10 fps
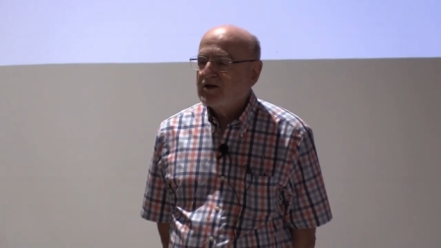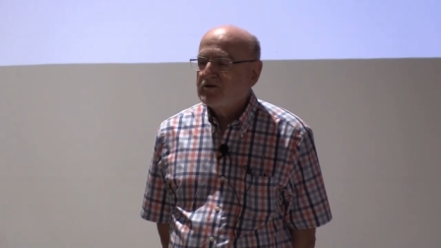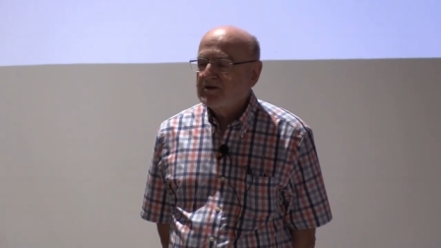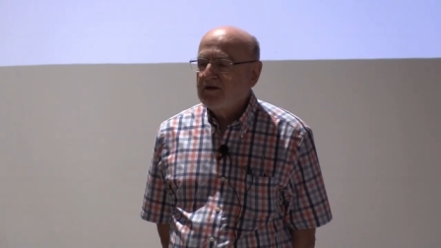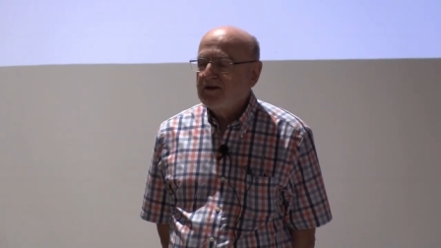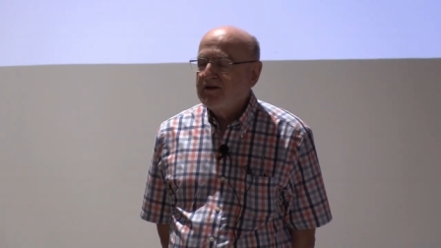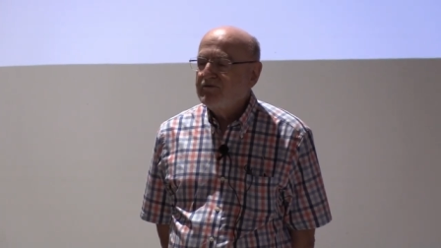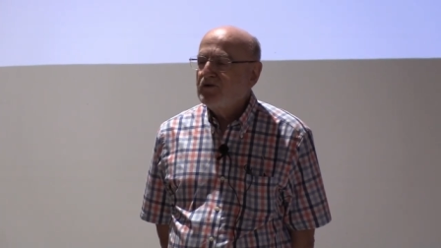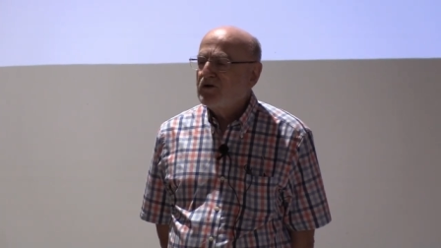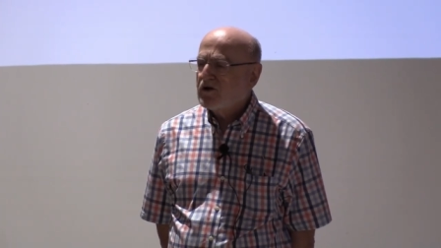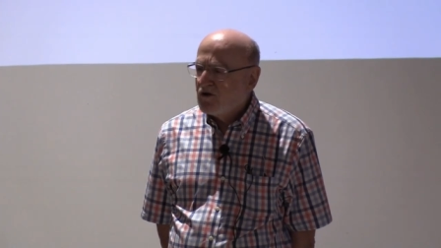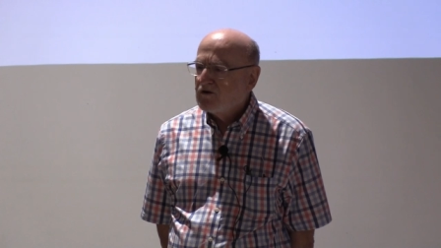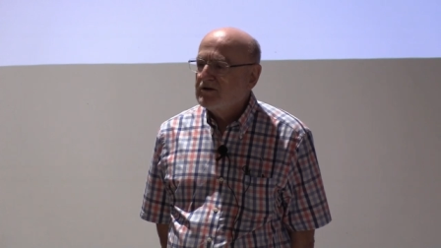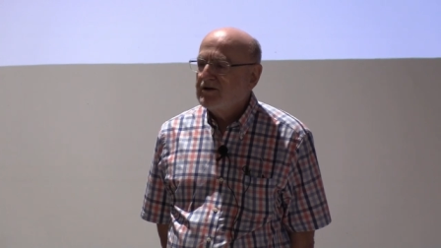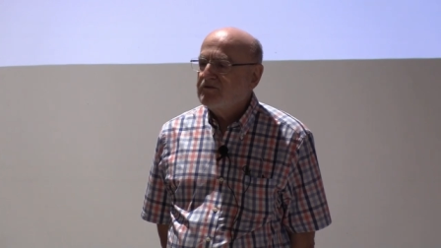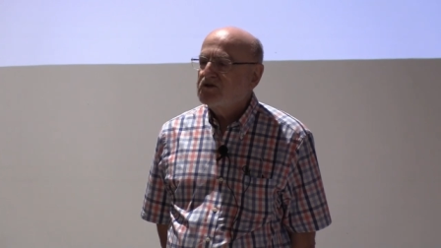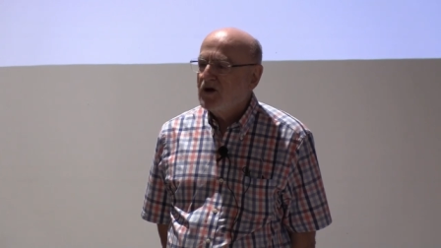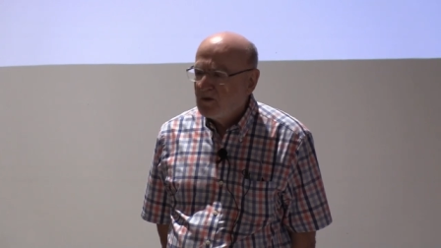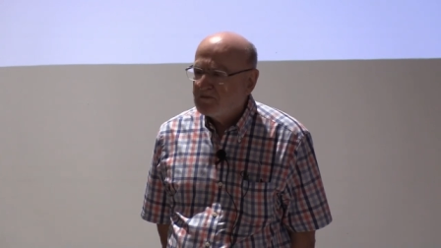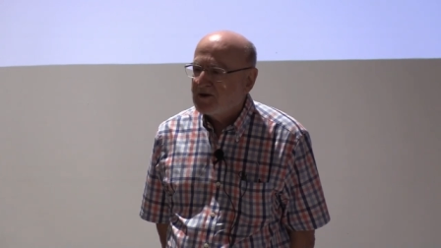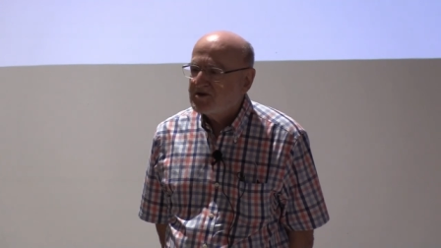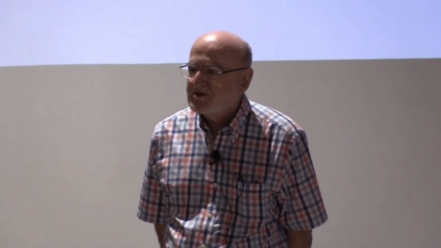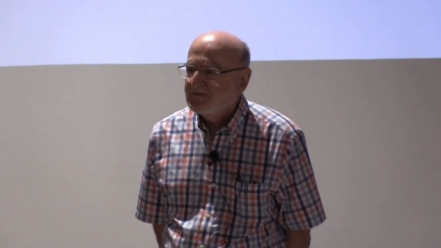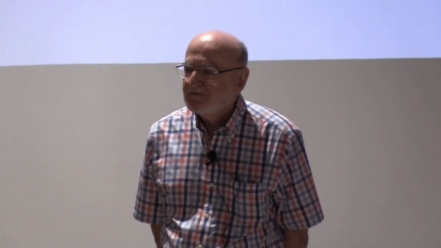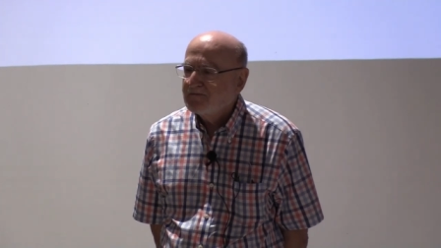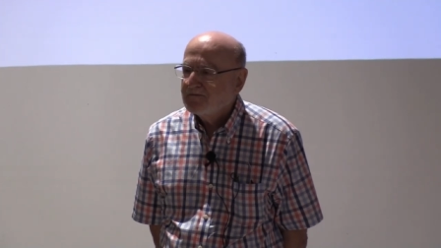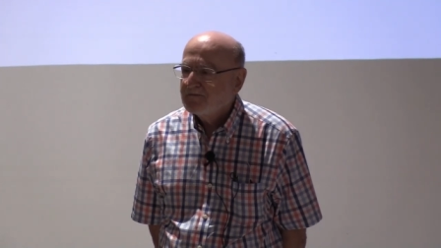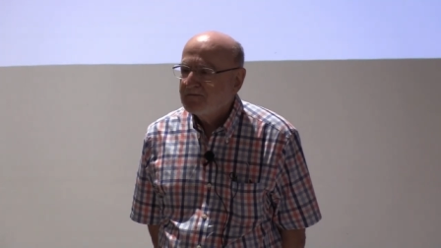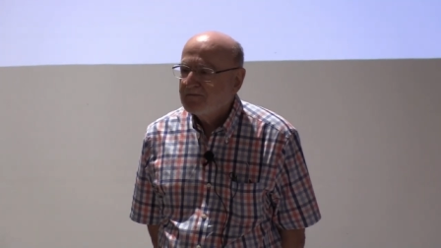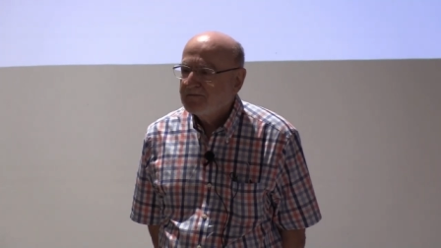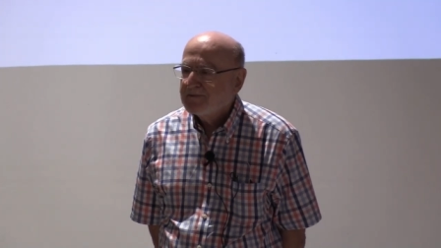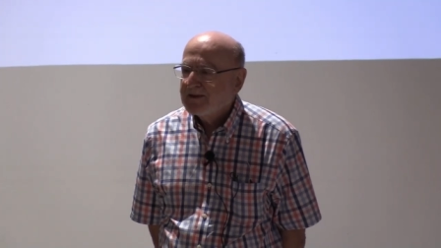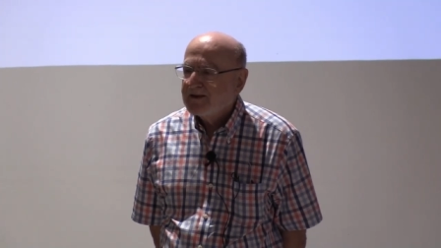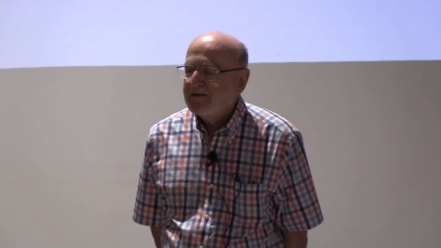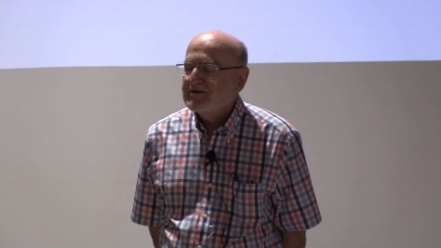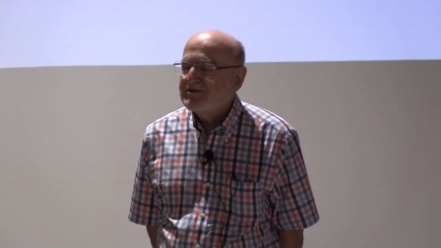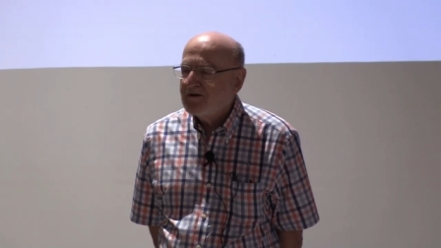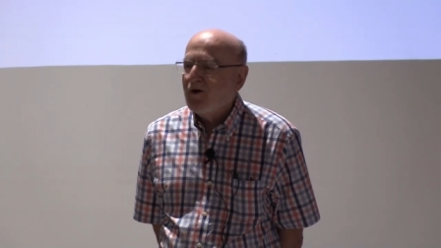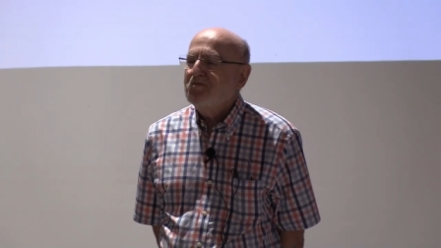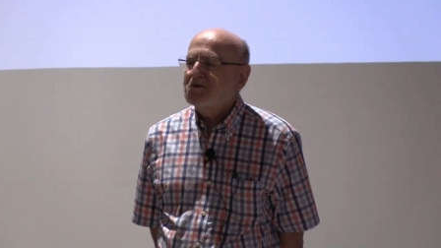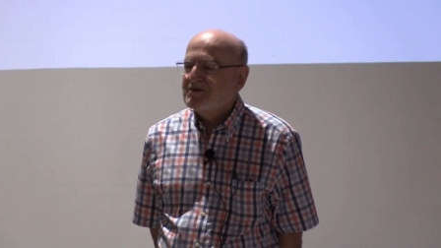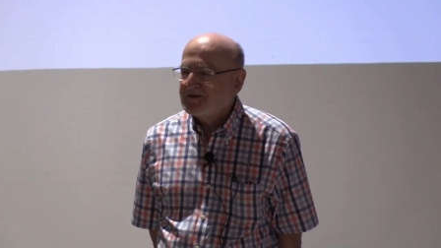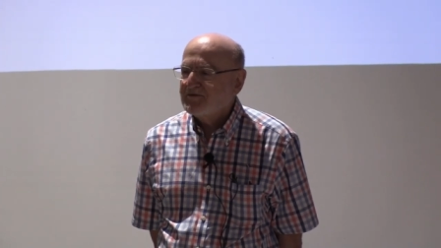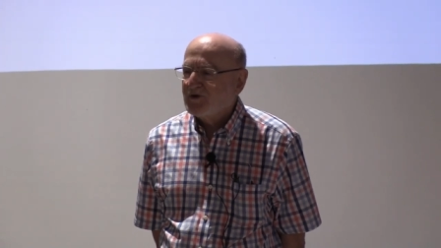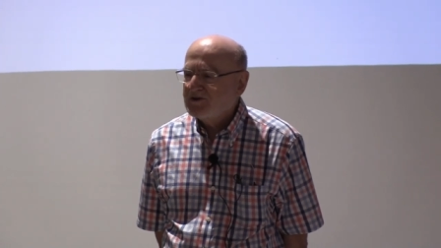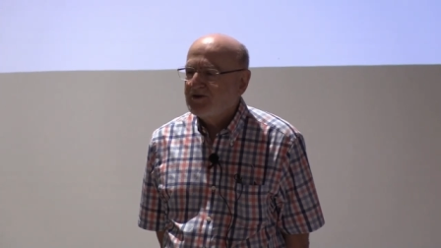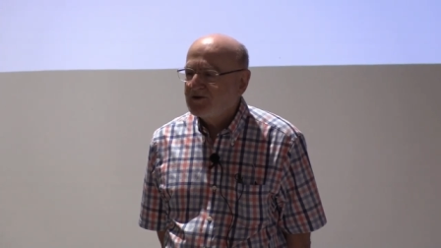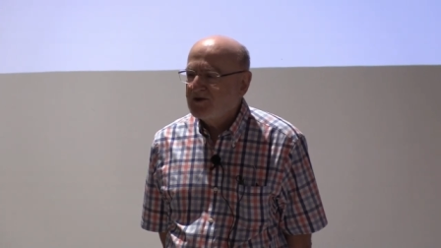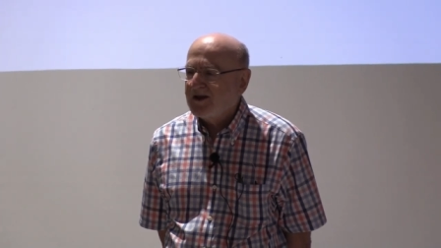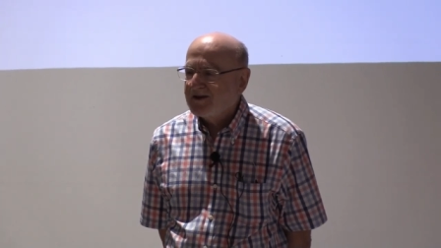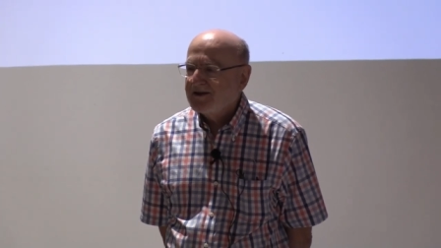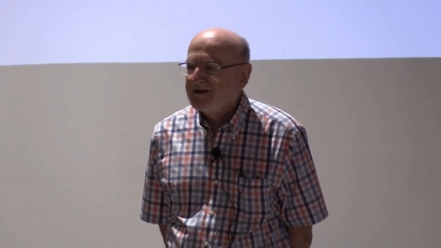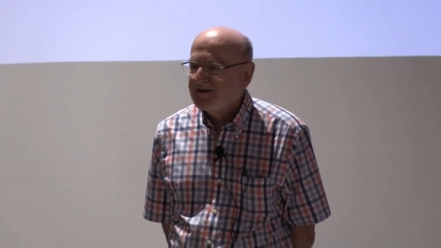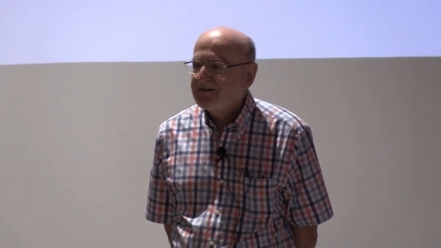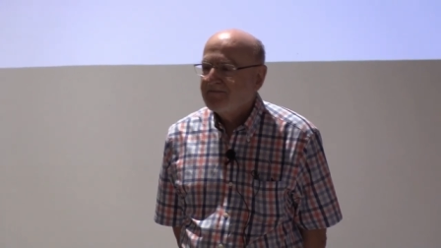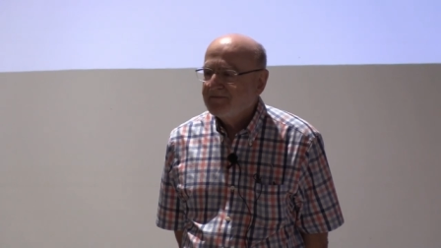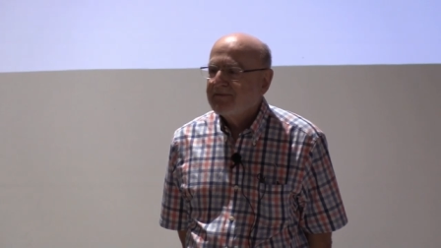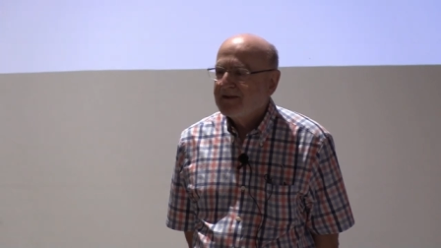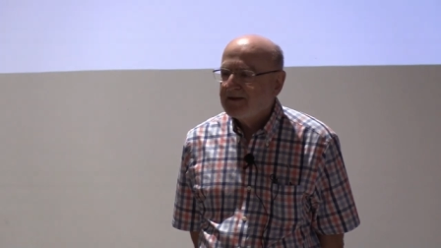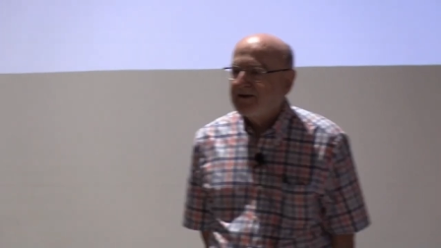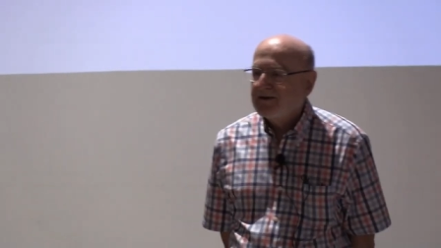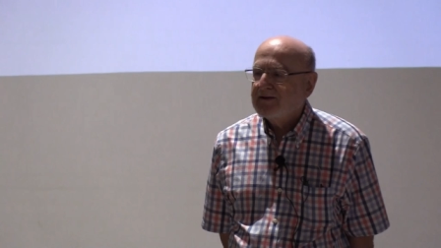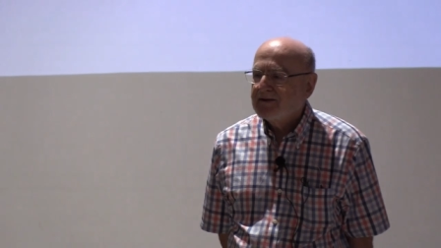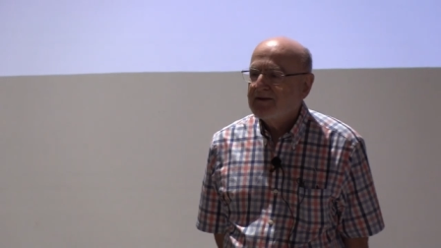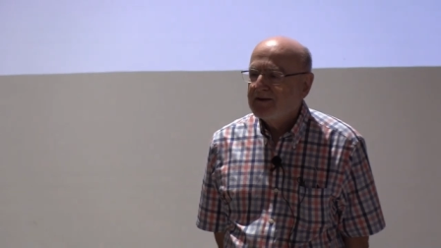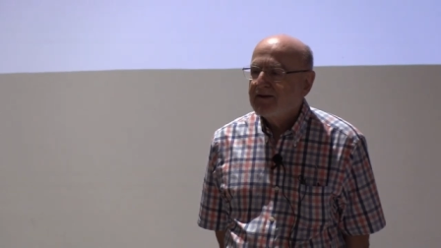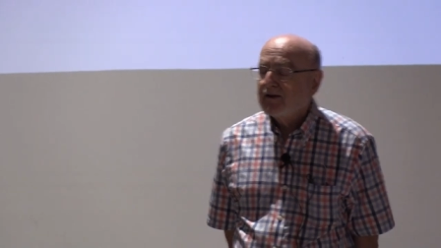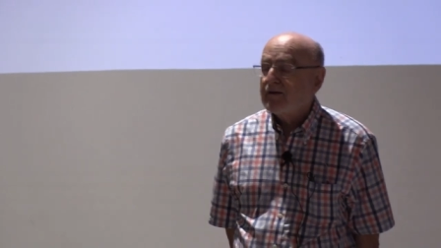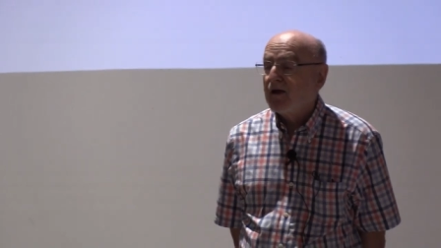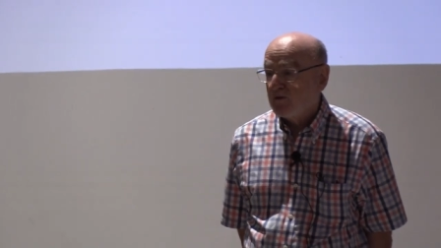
So it's going to give you a cognitive surplus. It's the opposite of what you think.